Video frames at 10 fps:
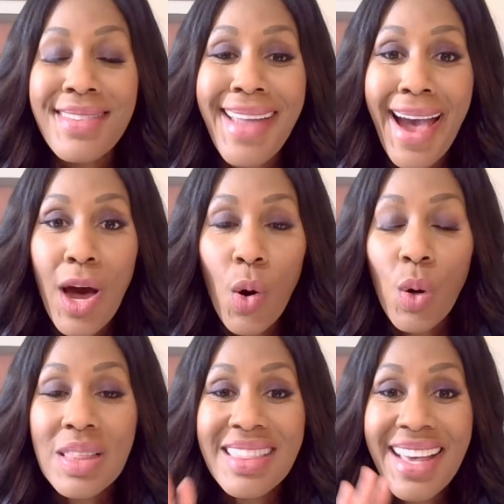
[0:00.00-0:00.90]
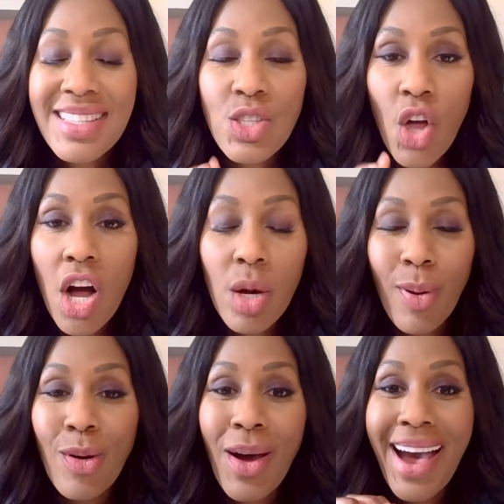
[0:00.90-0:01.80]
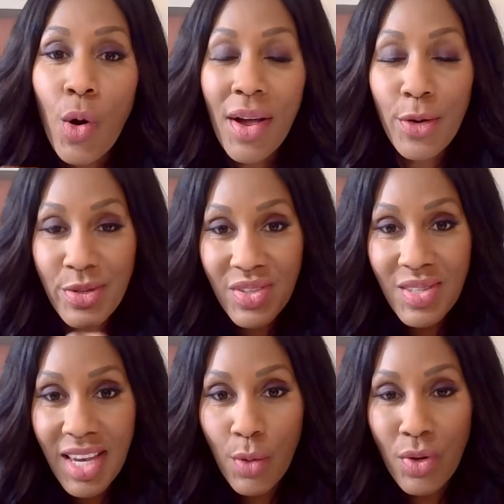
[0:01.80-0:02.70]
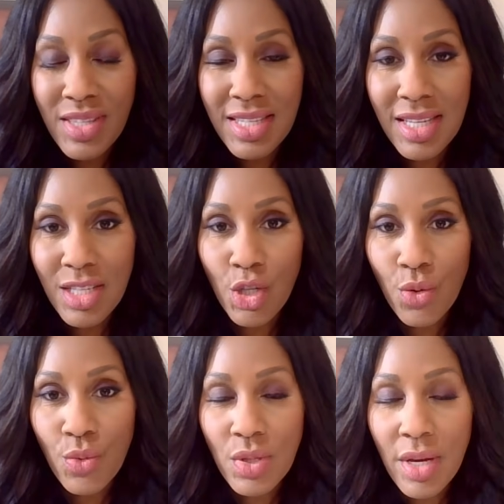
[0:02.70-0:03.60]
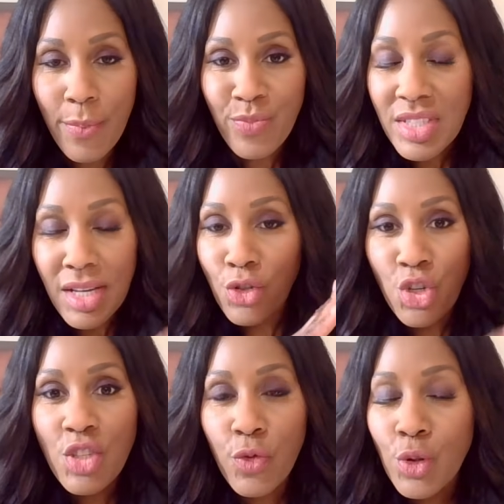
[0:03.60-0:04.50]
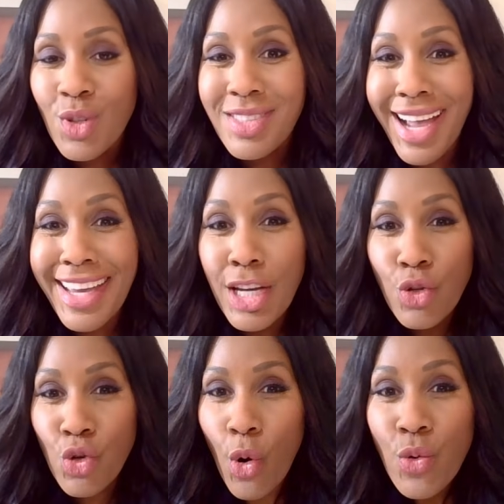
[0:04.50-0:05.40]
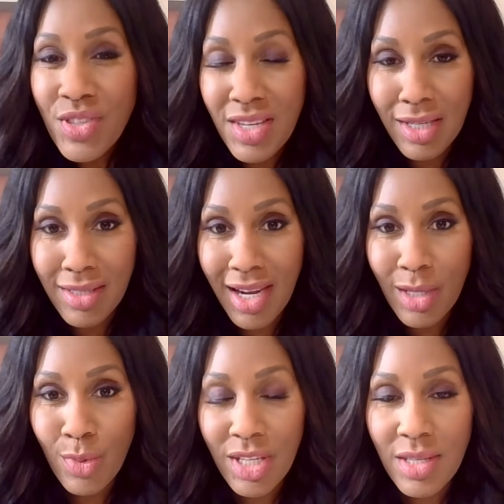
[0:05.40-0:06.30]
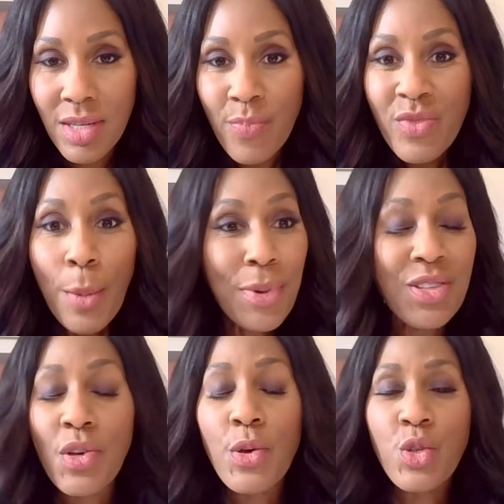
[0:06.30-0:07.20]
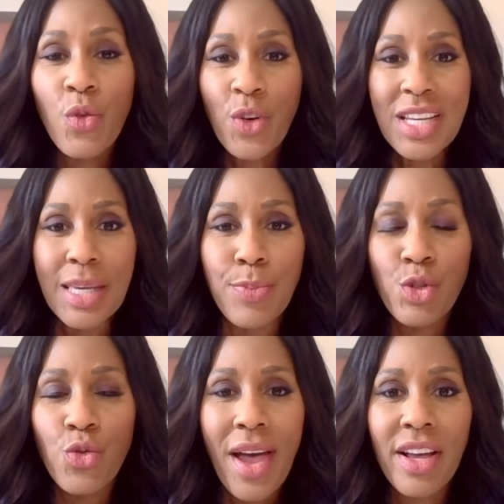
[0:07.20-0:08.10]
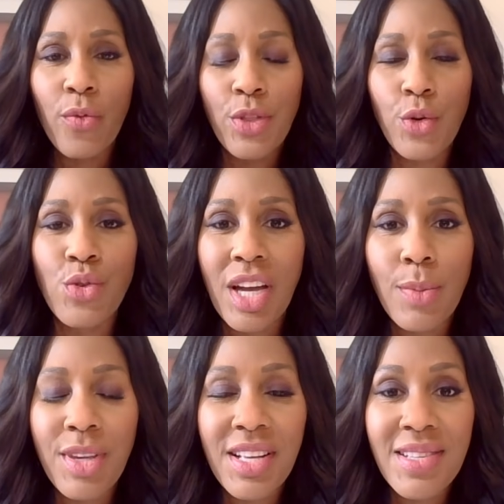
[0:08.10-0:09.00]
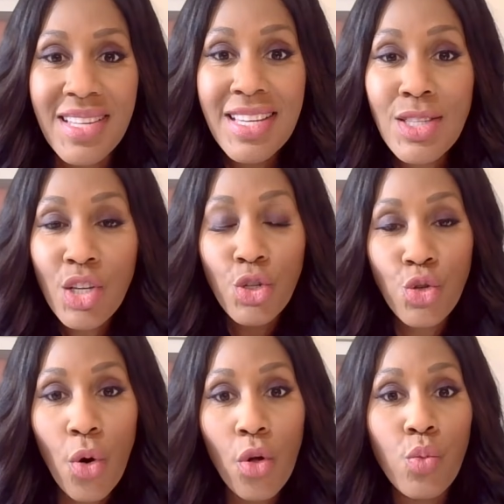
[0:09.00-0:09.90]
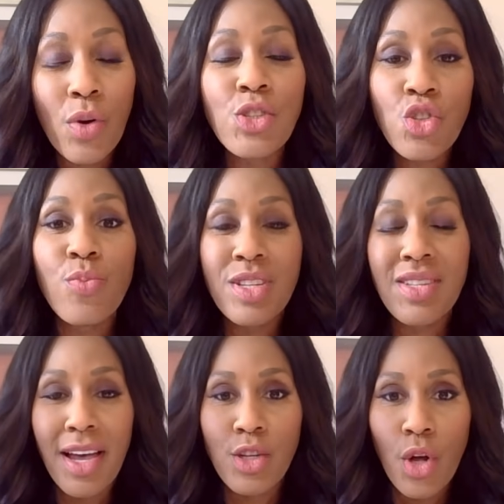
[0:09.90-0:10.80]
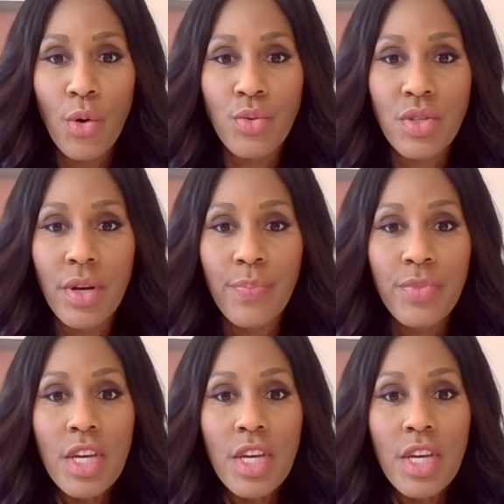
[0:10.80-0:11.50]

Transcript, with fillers: Now, let's talk about how else this A1C is used. It's not just for diagnosing diabetes, but it's also for keeping track of whether your diabetes is controlled once you've been diagnosed.